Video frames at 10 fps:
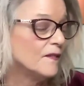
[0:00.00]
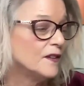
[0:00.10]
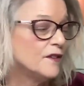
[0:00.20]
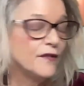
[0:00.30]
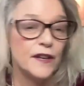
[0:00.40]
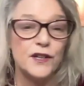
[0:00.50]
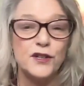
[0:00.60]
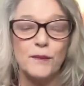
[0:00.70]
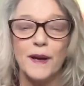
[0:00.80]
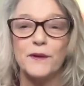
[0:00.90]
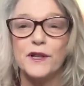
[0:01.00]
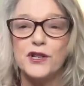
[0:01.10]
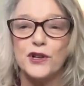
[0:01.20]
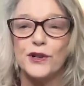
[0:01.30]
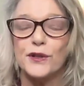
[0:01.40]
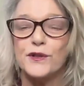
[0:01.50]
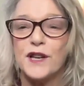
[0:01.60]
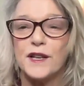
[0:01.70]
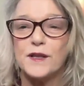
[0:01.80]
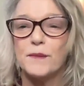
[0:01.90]
When you finish, you might want to journal,
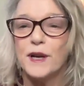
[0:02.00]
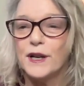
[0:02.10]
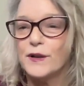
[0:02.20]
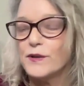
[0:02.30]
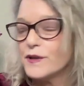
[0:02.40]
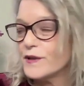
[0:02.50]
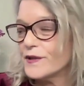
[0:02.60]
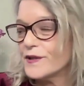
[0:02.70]
take some notes.